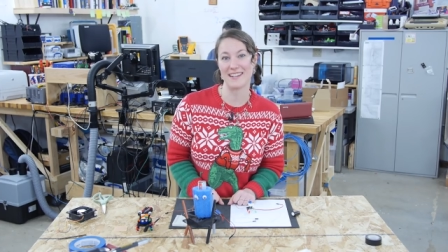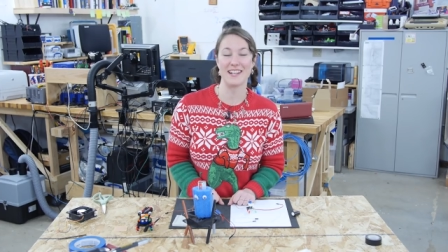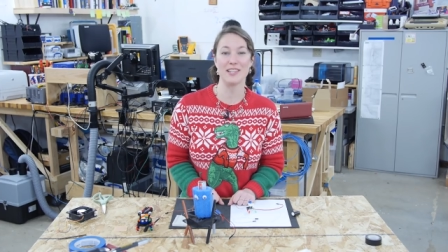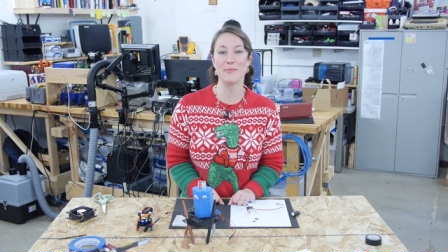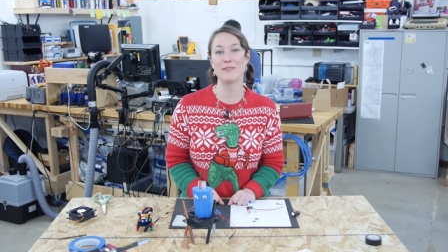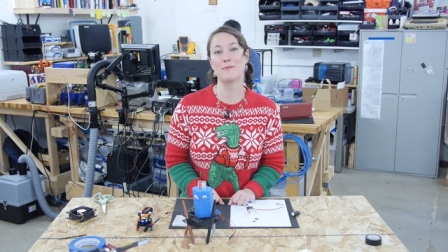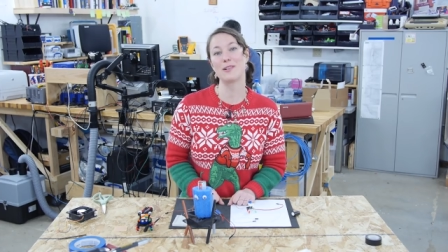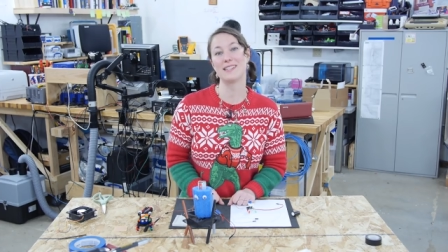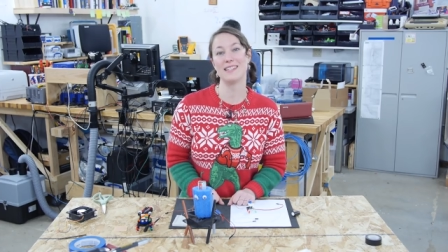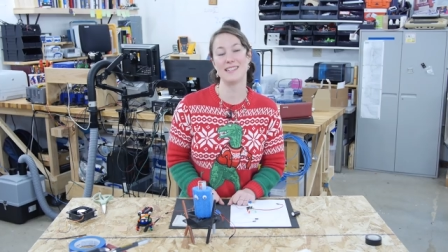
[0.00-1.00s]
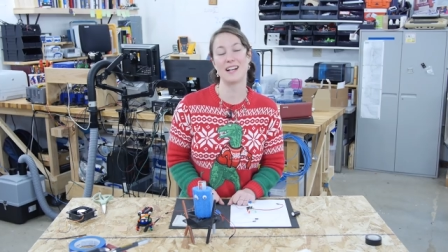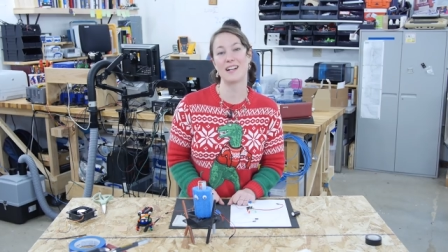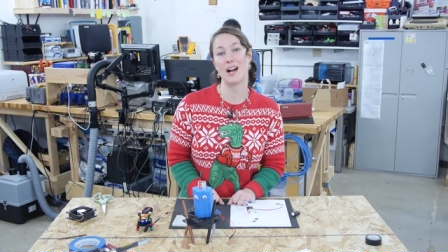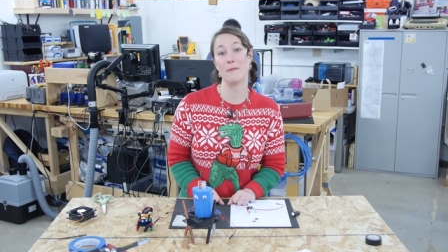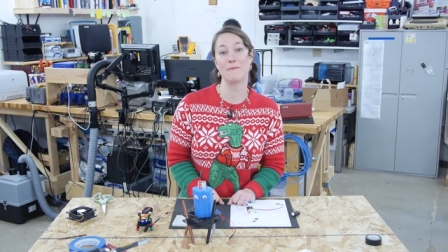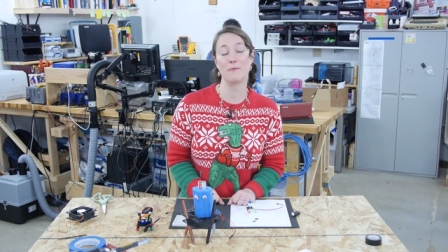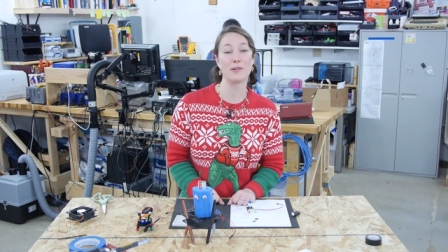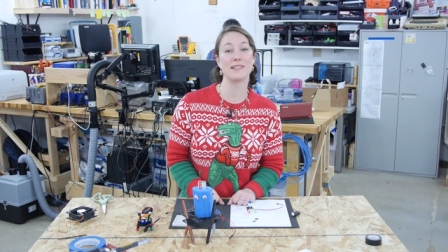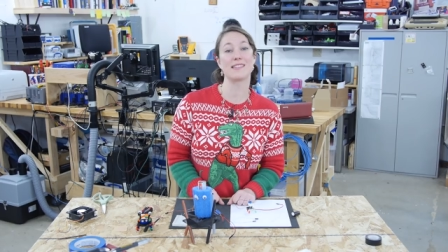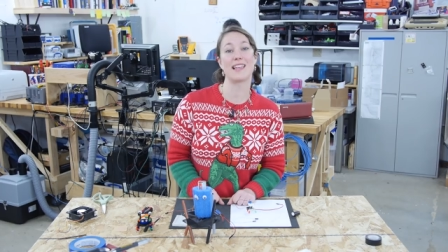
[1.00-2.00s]
on element14.com
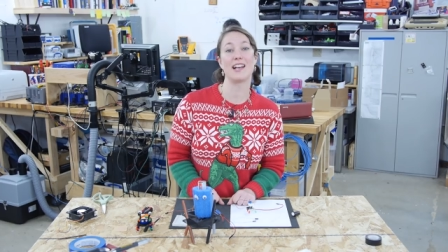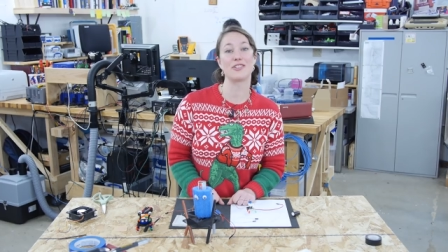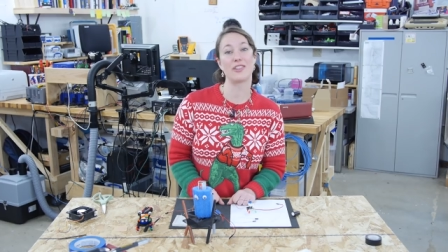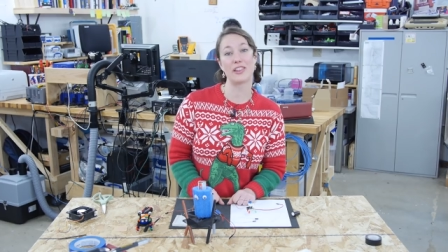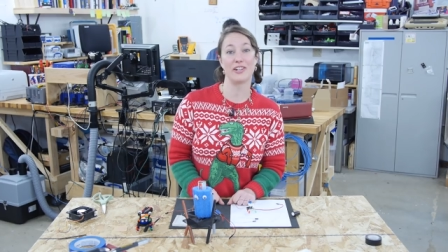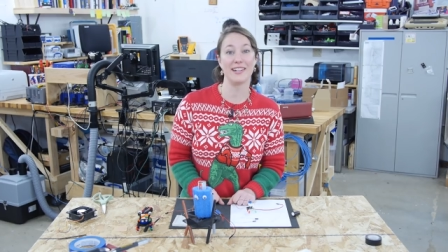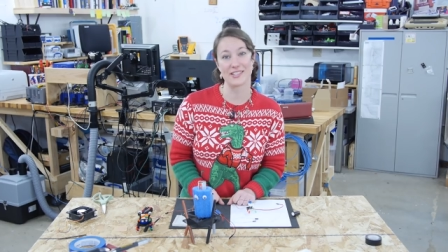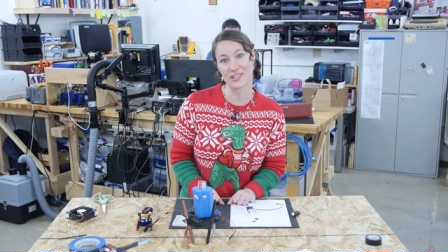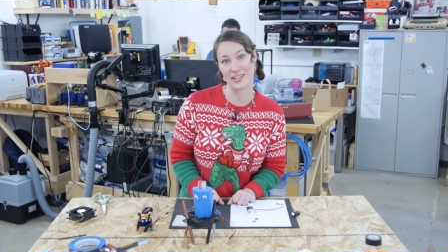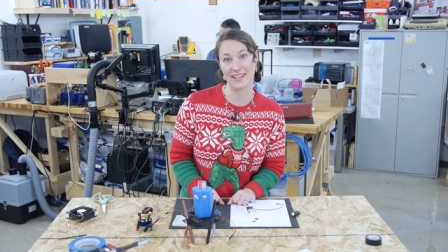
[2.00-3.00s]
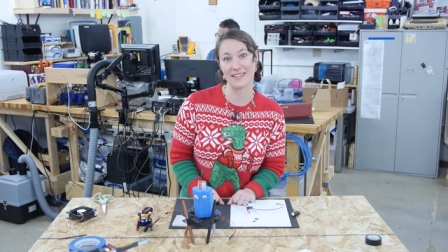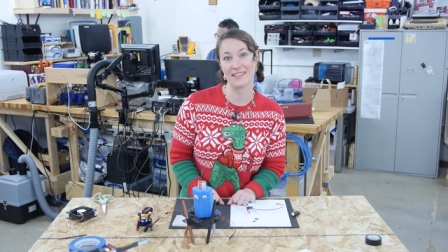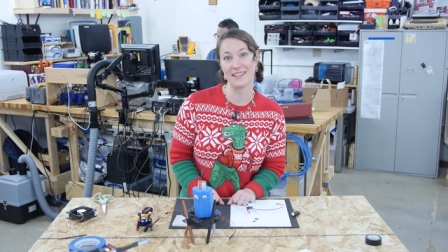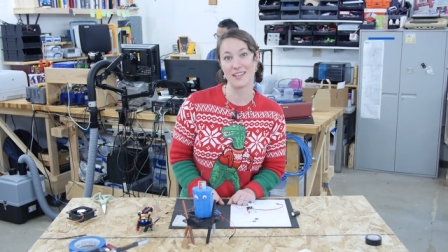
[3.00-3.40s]
forward slash the learning circuit.